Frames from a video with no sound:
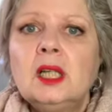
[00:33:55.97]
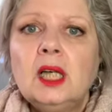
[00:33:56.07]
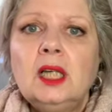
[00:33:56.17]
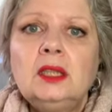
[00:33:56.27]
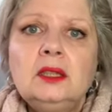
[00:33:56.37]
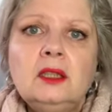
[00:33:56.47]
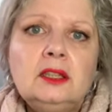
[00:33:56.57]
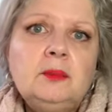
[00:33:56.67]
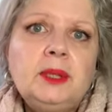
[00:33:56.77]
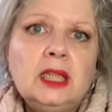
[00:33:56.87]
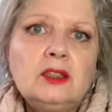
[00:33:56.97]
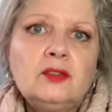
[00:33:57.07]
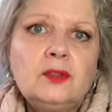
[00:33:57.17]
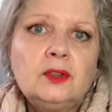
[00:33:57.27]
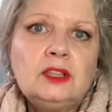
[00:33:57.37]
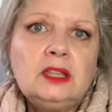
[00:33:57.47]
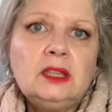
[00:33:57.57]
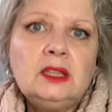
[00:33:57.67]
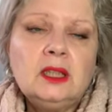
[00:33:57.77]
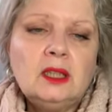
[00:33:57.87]
and the DPNs for the
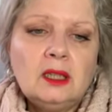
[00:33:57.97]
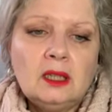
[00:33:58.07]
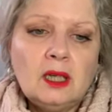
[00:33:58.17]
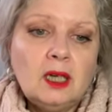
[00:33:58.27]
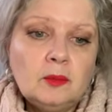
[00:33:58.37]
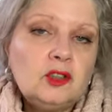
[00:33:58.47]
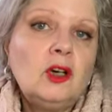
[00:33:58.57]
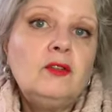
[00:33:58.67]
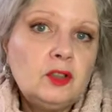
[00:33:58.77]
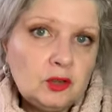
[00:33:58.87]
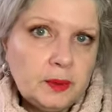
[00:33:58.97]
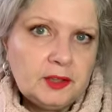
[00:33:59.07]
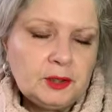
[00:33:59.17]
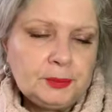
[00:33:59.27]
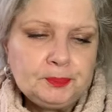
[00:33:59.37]
arms of a sweater.